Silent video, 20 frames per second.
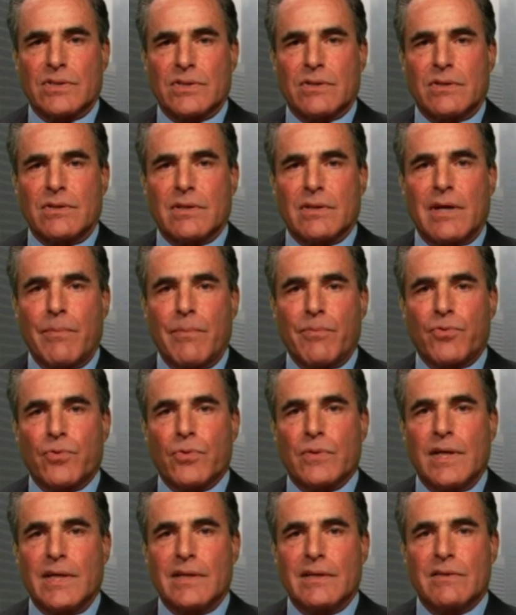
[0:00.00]
It's going to come
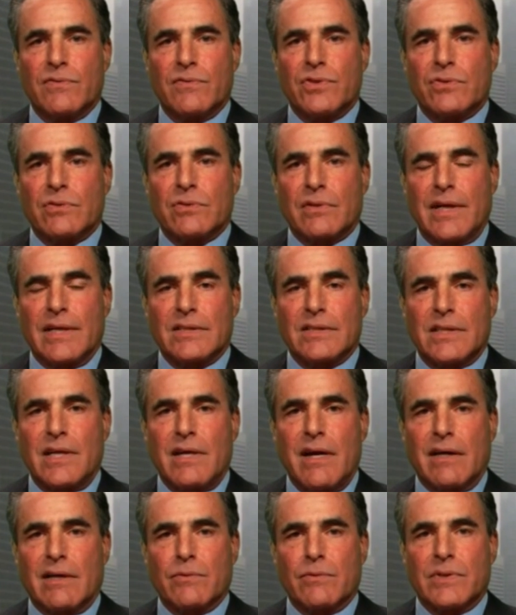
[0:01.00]
through individualized
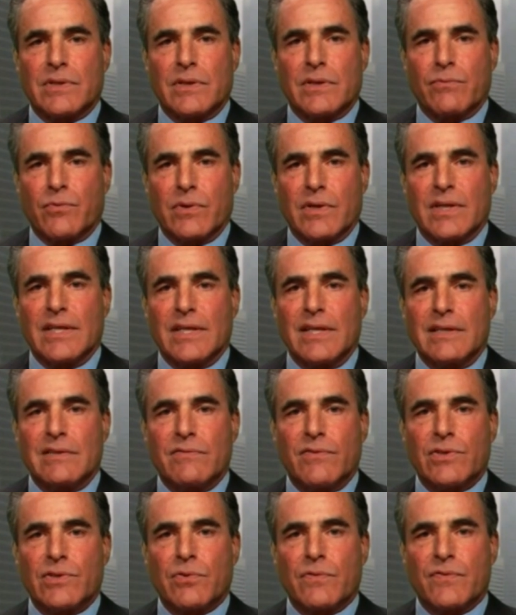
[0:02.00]
care where an
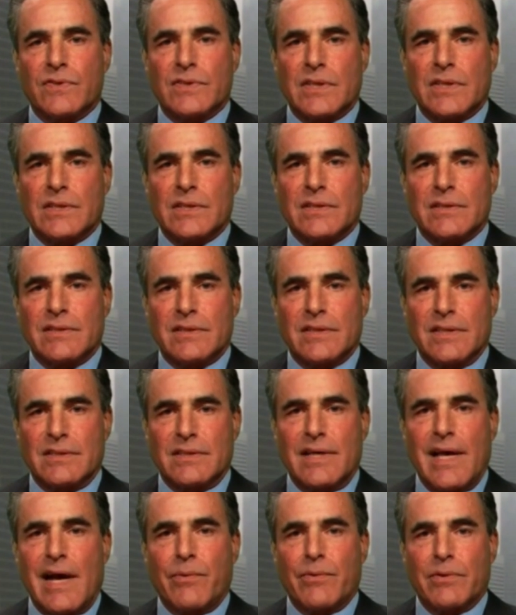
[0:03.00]
individual physician sits
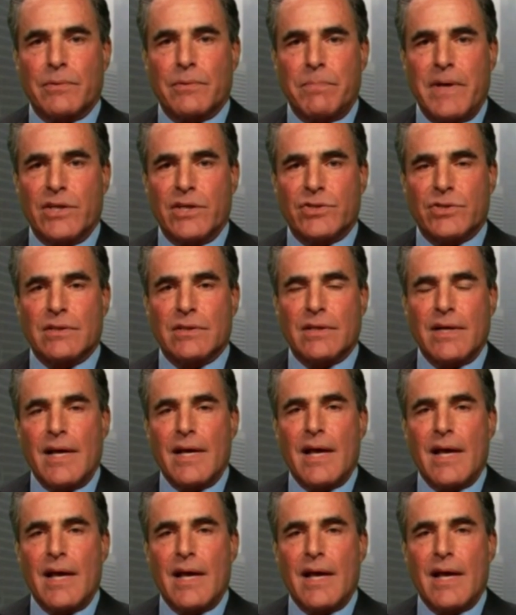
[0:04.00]
down with a patient